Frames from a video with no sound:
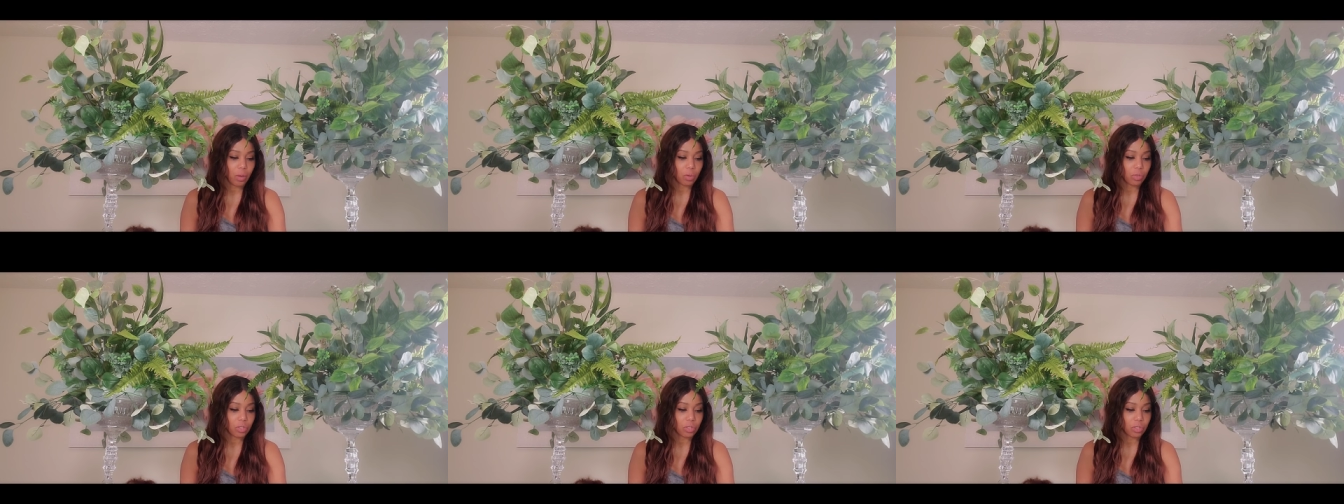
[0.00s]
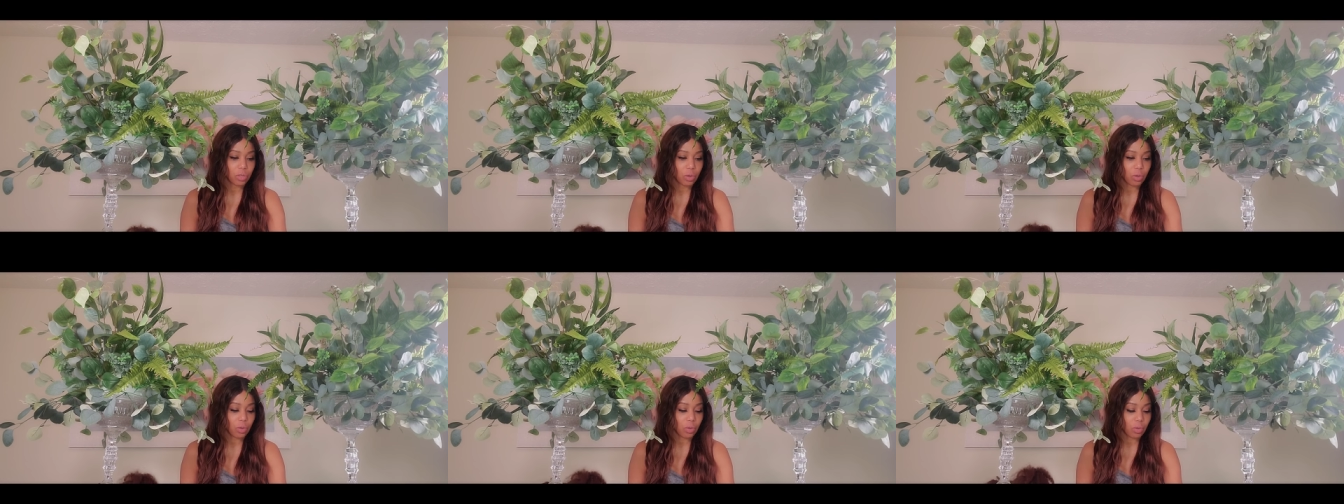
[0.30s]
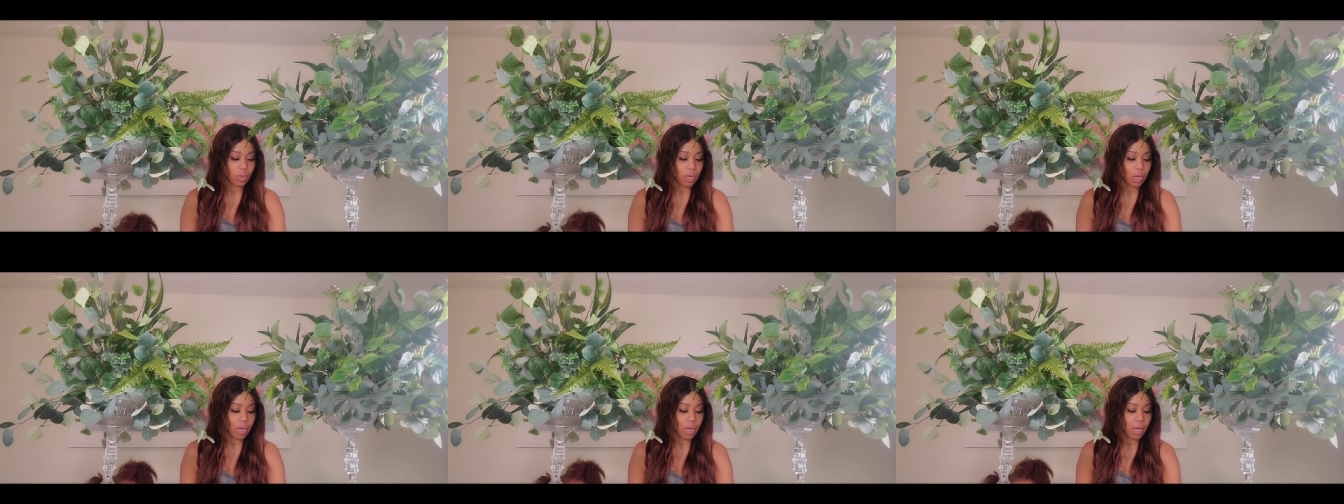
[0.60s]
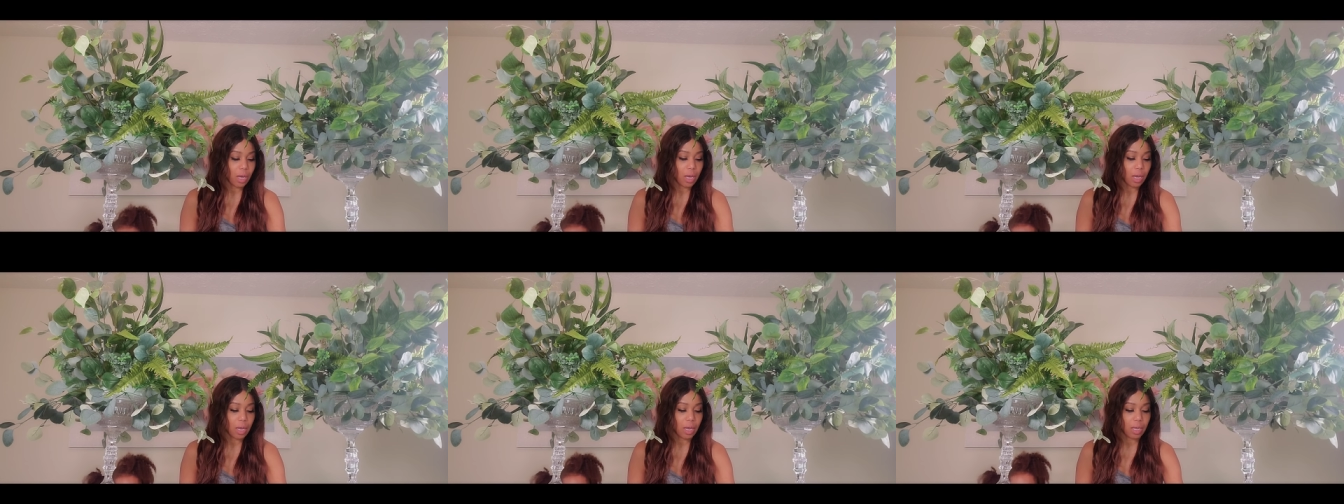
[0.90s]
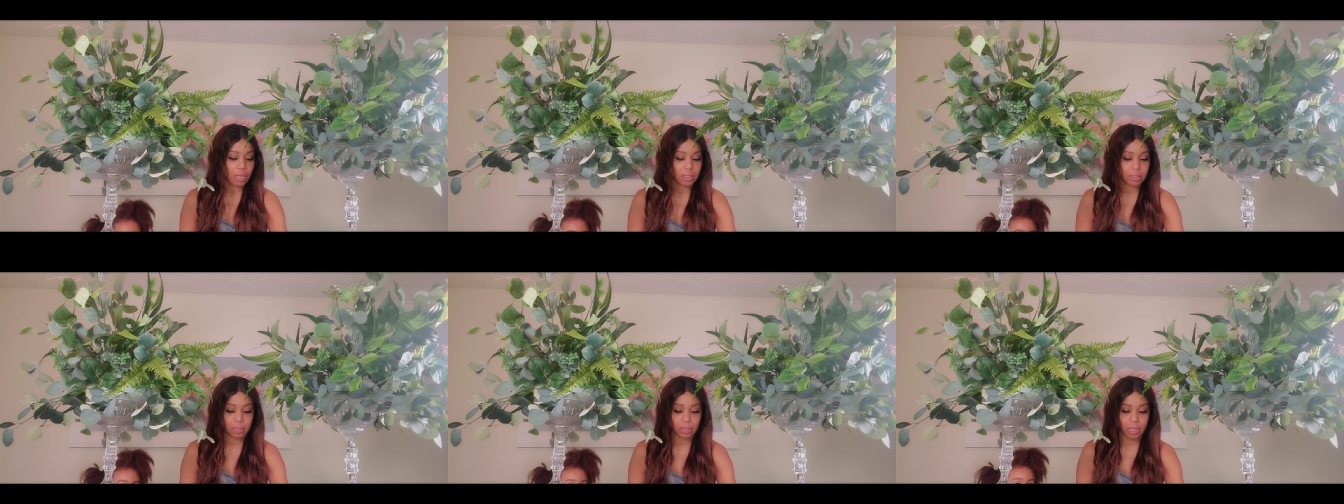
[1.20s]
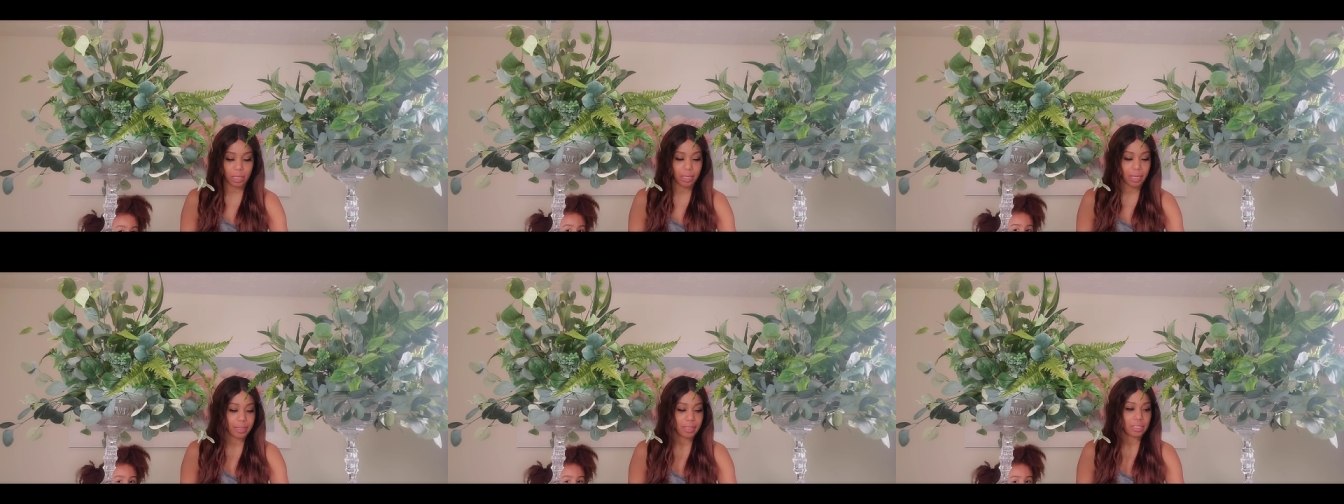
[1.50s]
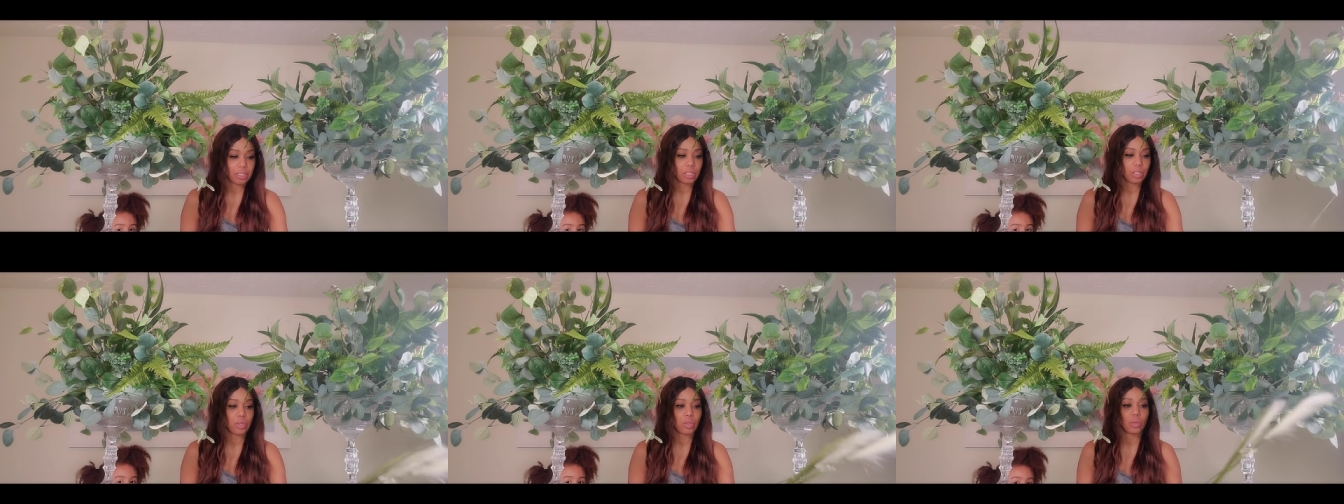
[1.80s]
also got, I got
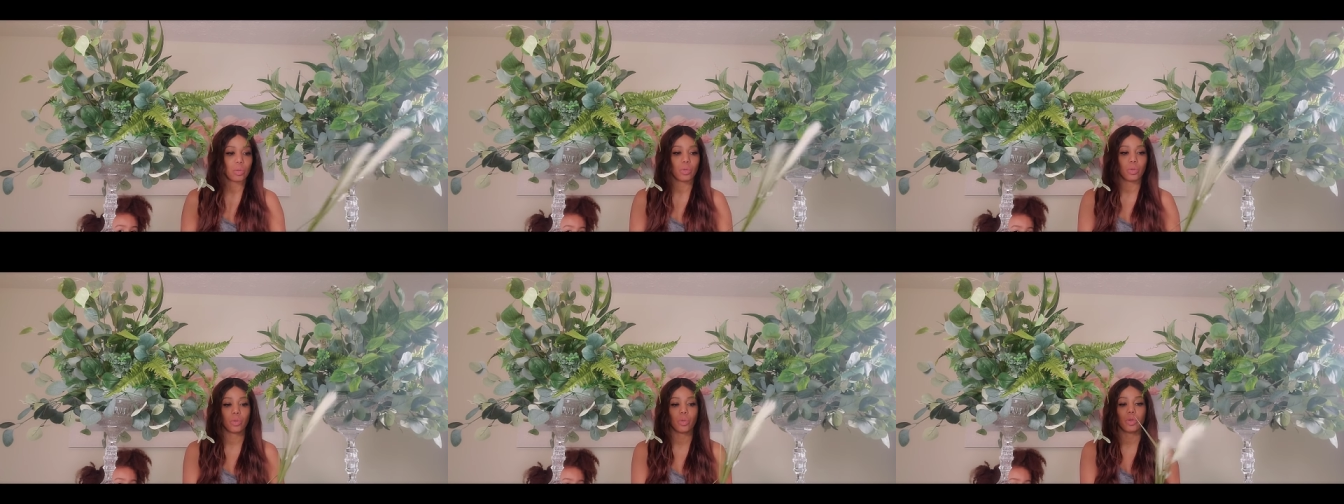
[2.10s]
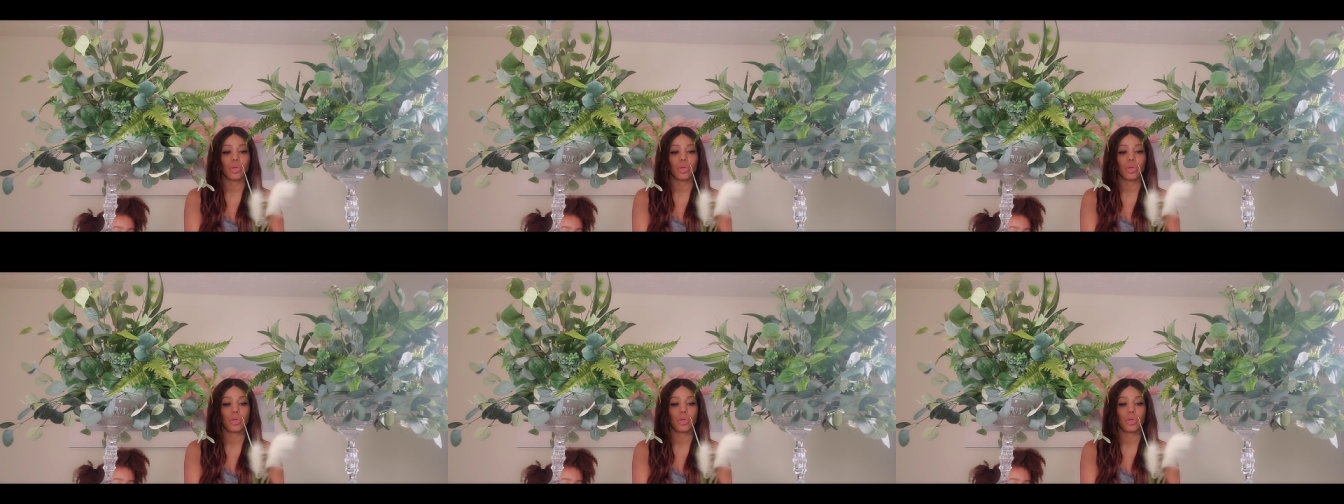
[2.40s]
these little